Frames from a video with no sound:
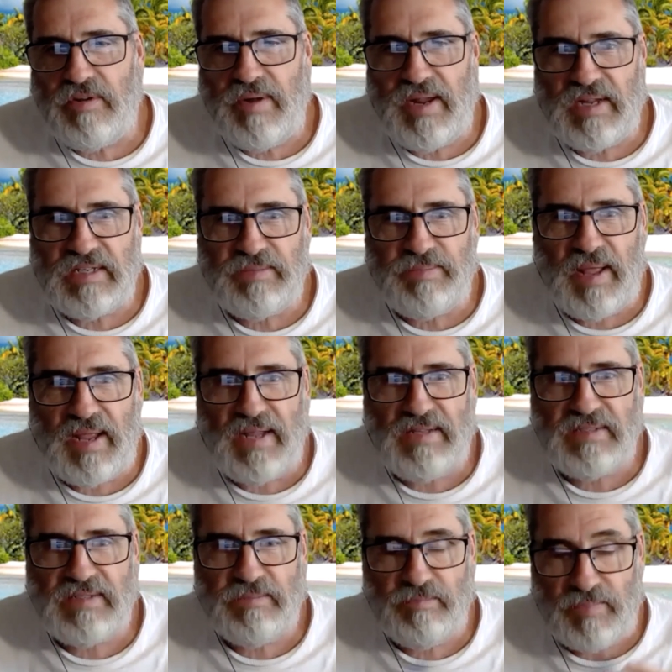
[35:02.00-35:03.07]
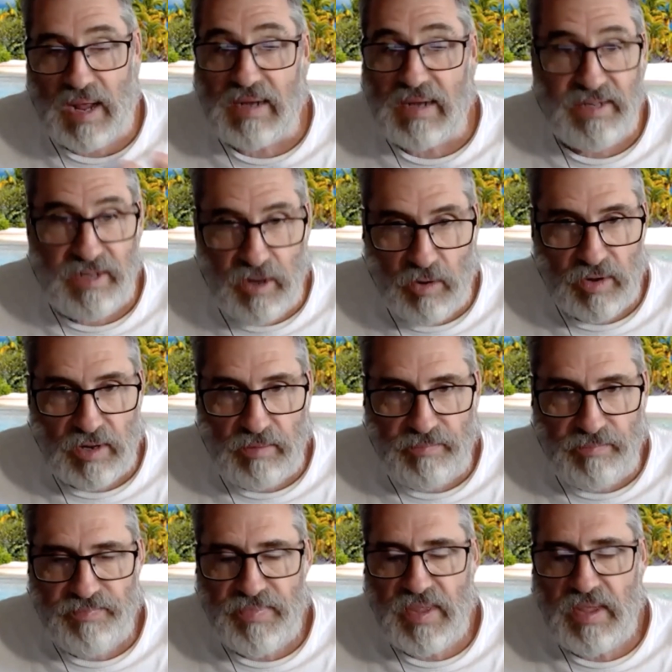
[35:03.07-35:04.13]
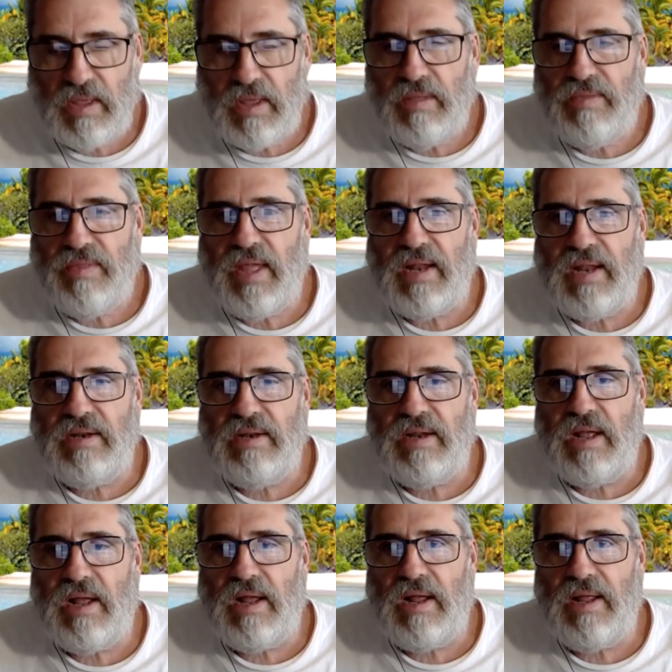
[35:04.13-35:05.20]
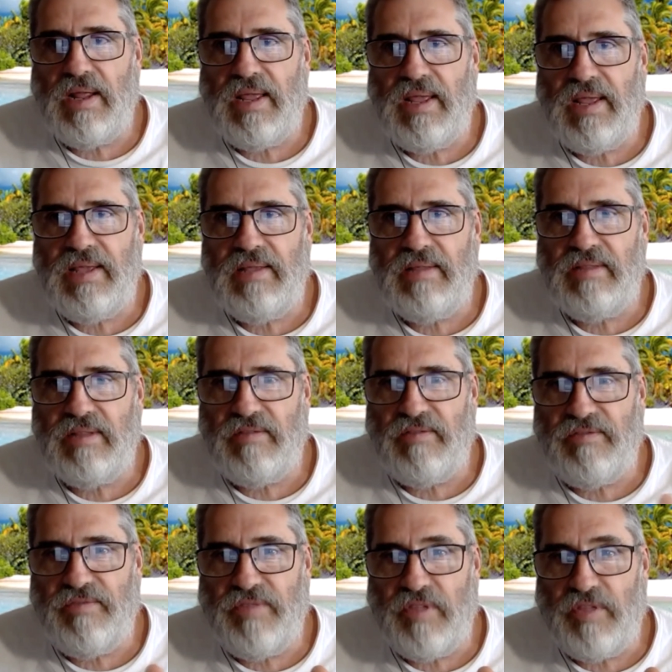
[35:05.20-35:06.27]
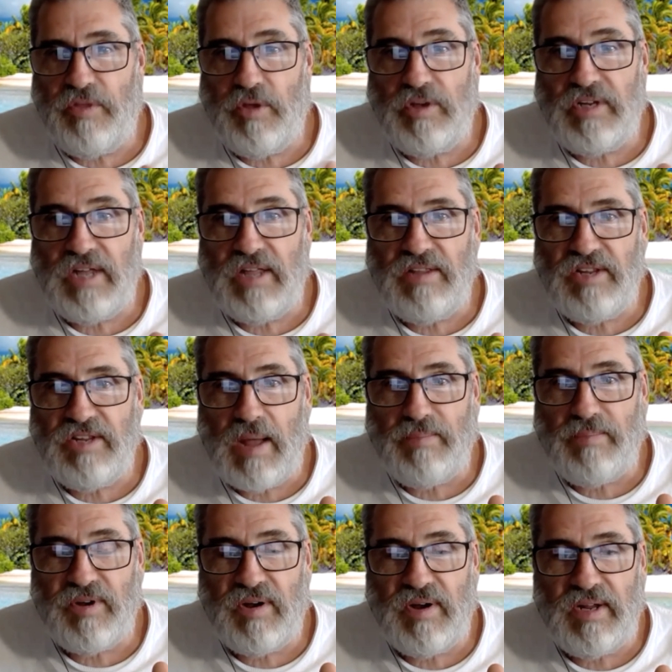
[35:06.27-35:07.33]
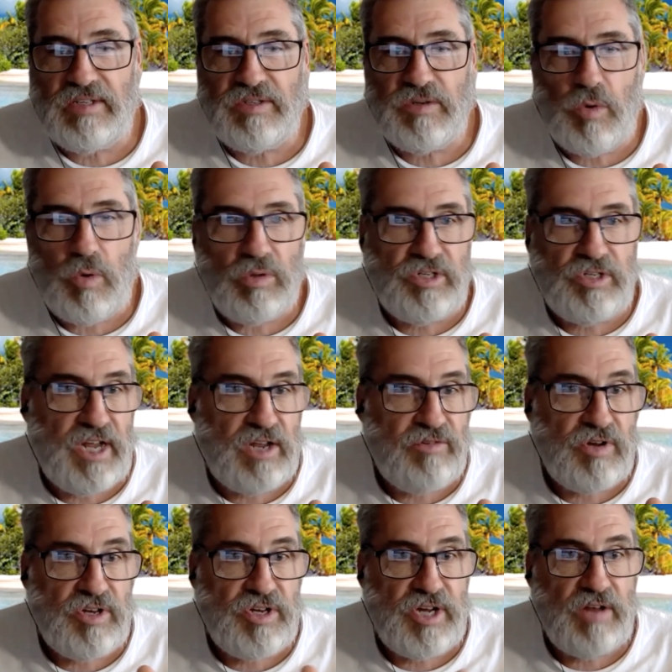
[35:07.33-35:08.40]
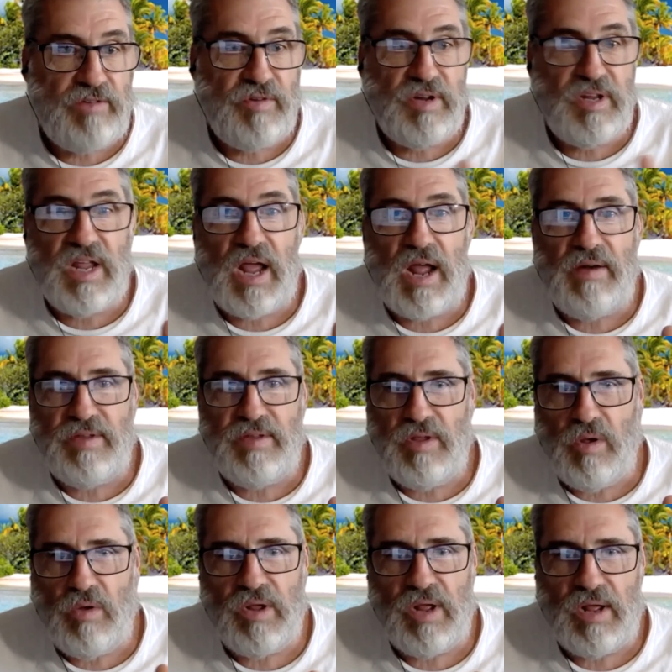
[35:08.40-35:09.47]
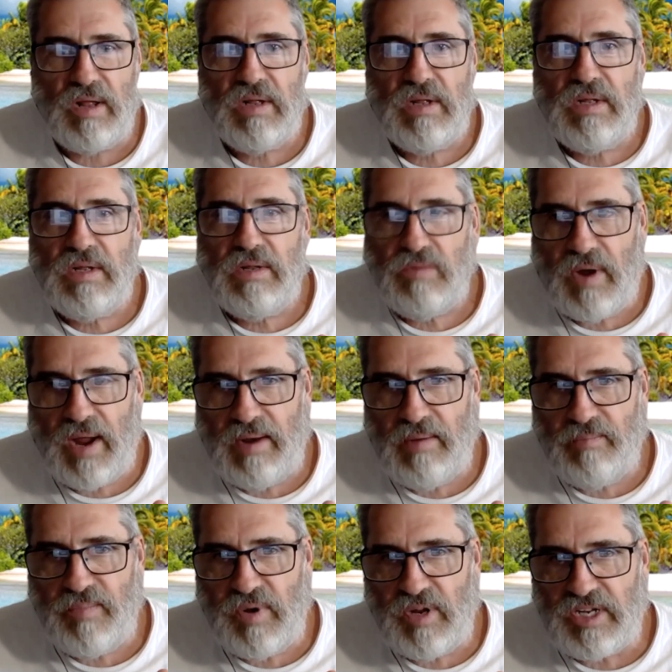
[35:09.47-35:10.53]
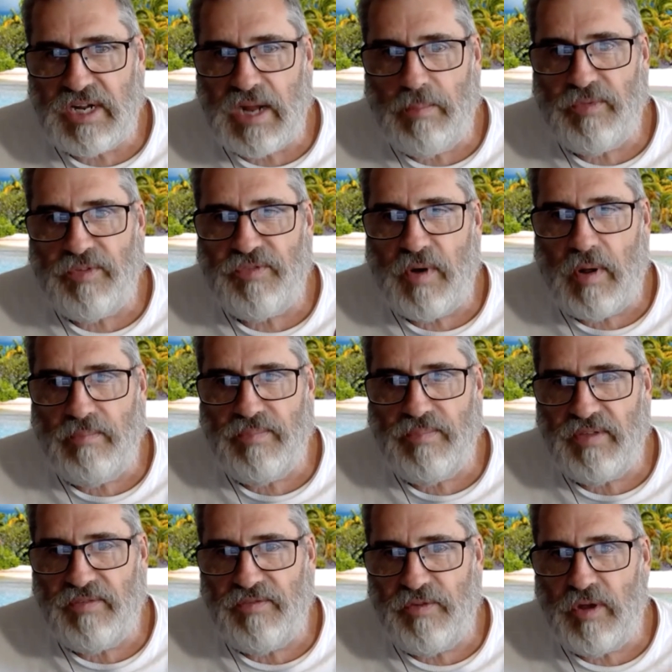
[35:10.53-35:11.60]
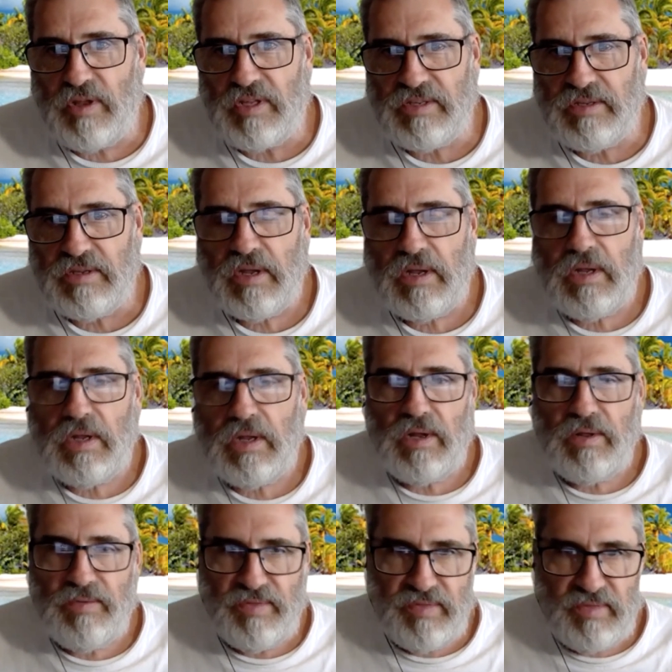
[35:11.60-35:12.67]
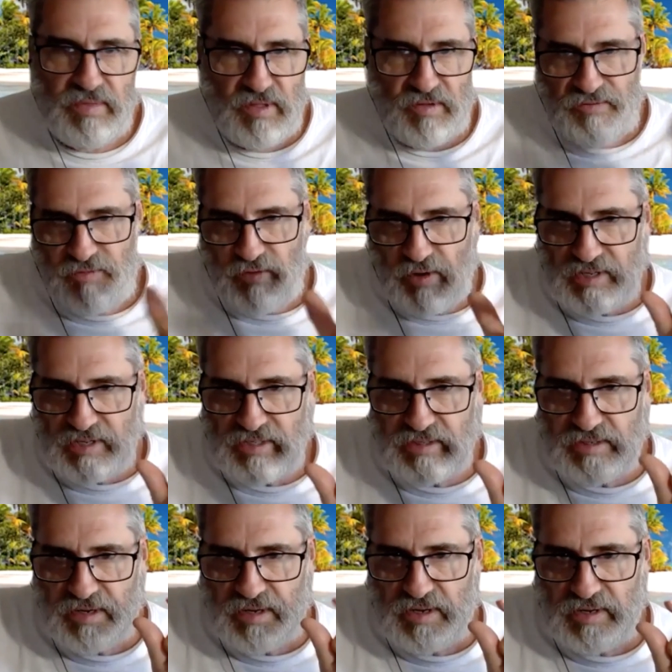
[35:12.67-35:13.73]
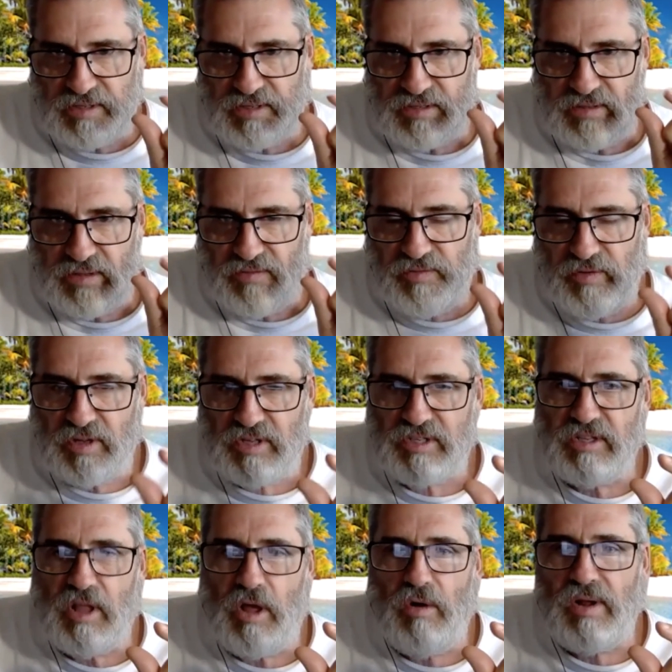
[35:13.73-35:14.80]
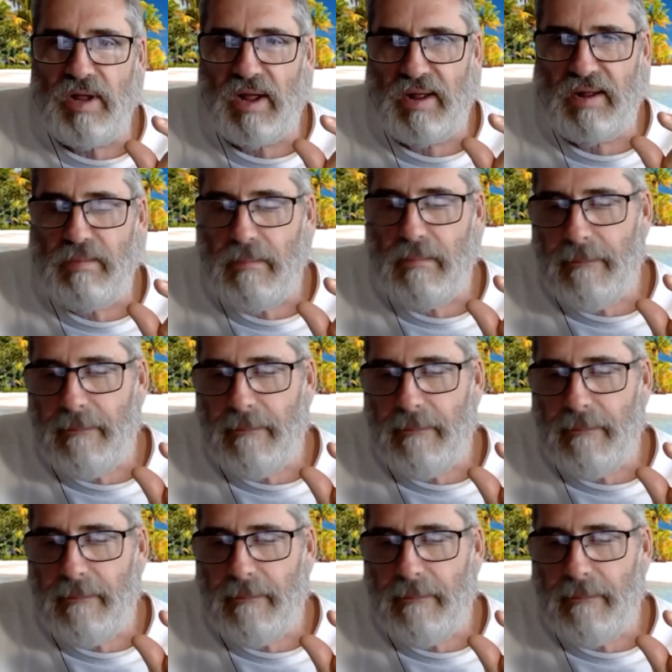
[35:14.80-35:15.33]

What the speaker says: he explains Bhakti Yoga, then the 13th chapter is called Chetra Gya Yoga, right? Which comes from the first sloka,